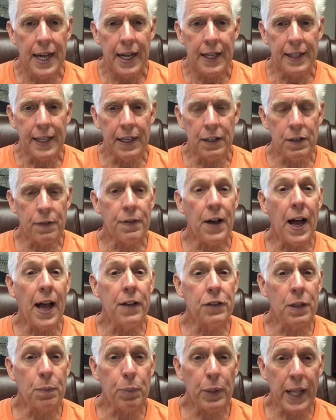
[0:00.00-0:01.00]
they
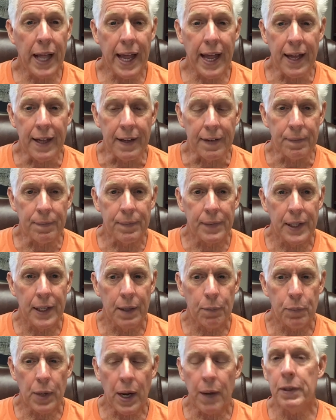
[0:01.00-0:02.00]
devised a plan,
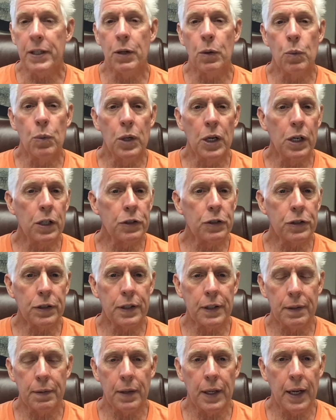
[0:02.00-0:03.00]
probably the worst
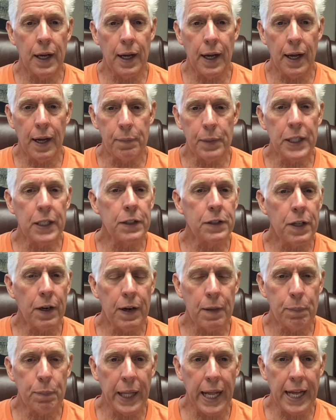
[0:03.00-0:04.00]

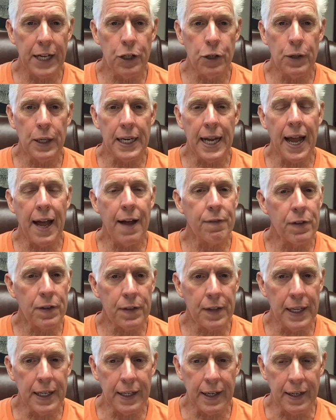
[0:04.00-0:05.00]
military plan you could ever
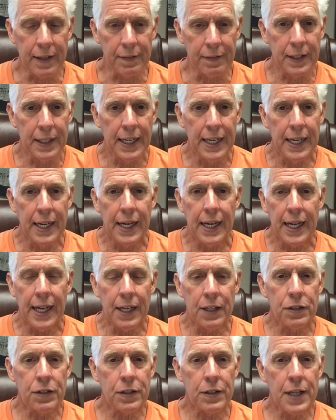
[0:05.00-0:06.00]
think of.
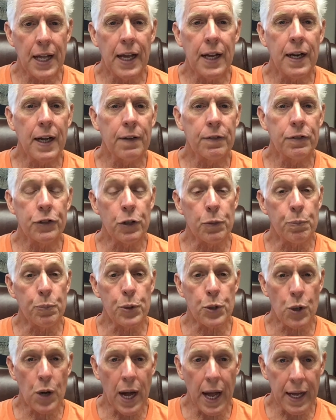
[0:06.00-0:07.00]
Instead of
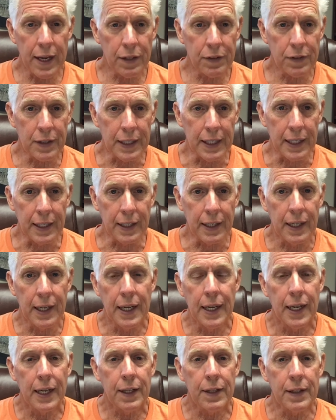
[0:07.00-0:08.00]
surprising
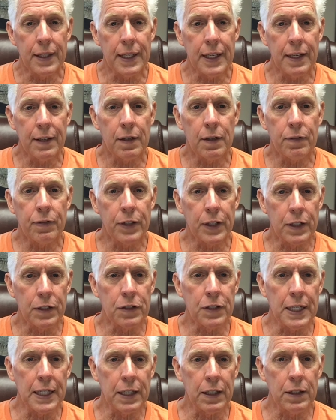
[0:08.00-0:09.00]
the
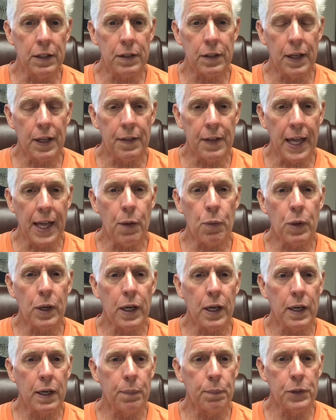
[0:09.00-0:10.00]
Philistines, they were
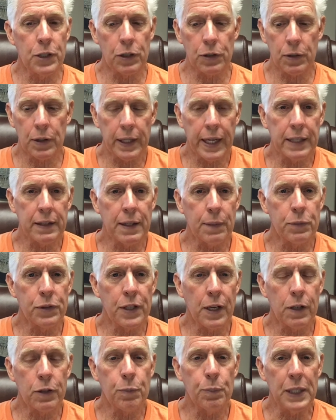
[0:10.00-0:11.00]
going to just let
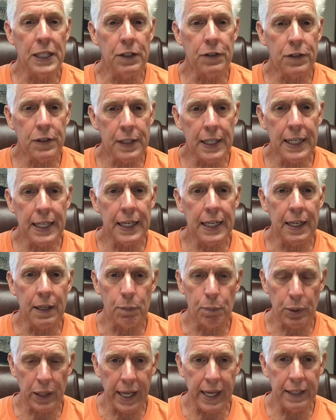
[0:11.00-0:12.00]
themselves be seen
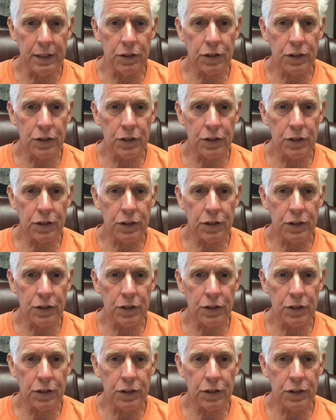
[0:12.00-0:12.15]
in plain